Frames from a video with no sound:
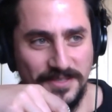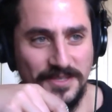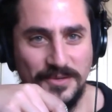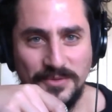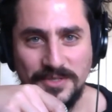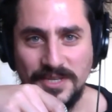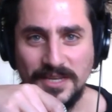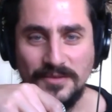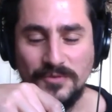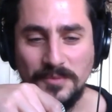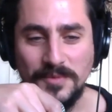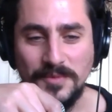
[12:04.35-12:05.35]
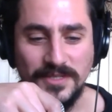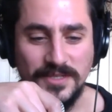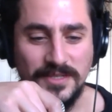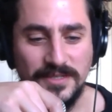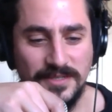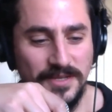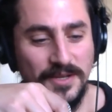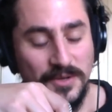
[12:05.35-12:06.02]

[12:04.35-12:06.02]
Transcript: was taking from this is,